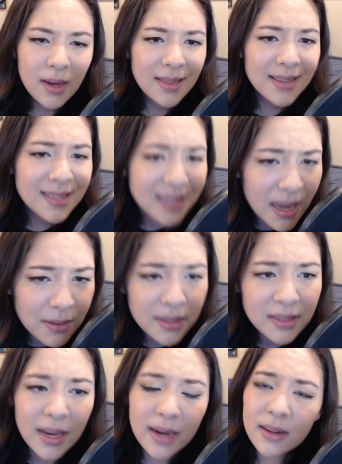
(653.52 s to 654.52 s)
The sound
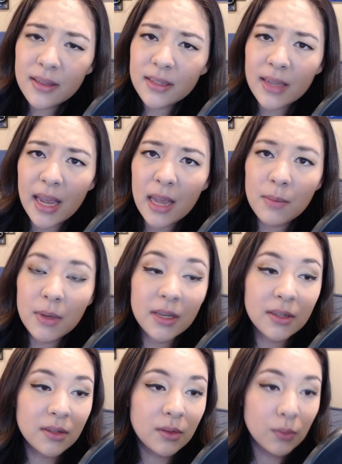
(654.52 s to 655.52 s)
design of this game
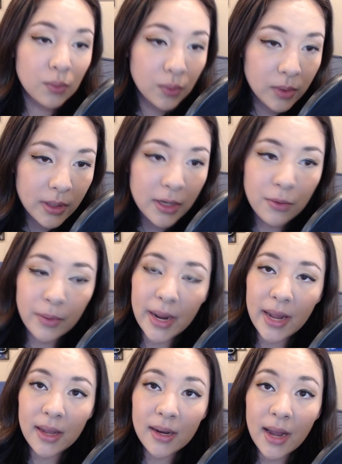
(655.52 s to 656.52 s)
is really
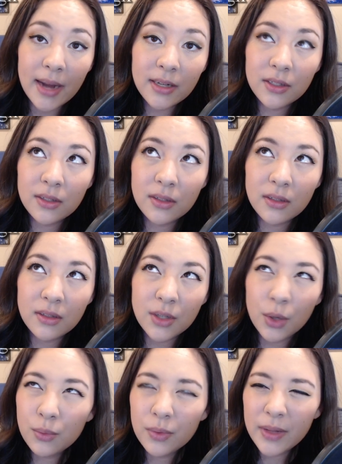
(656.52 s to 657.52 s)
great and I
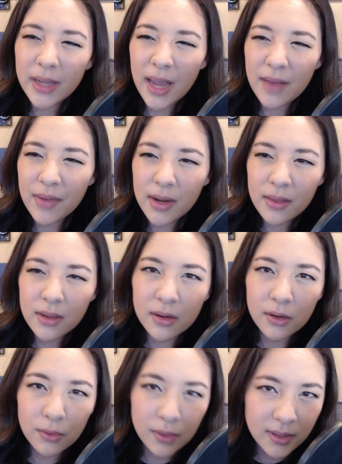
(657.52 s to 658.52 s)
don't really have anything to
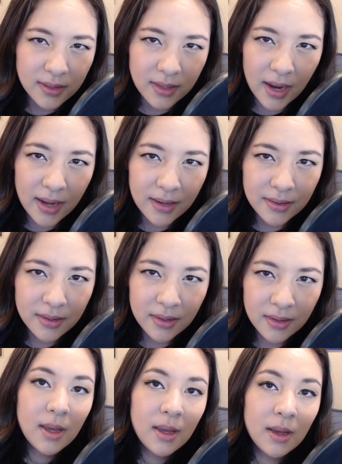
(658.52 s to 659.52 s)
criticize.
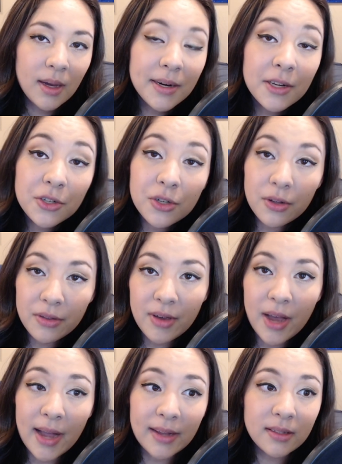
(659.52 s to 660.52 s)
Additional
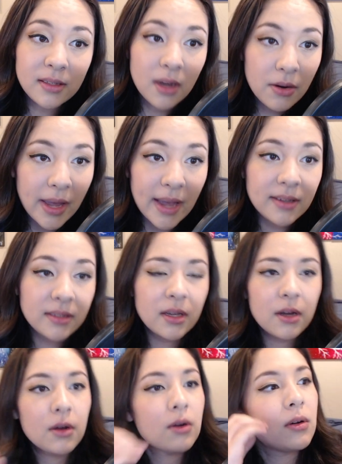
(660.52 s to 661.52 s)
thoughts. Okay,
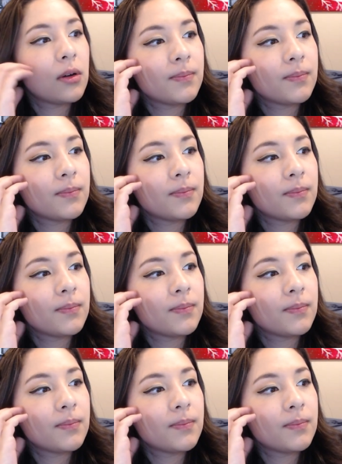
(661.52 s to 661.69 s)
so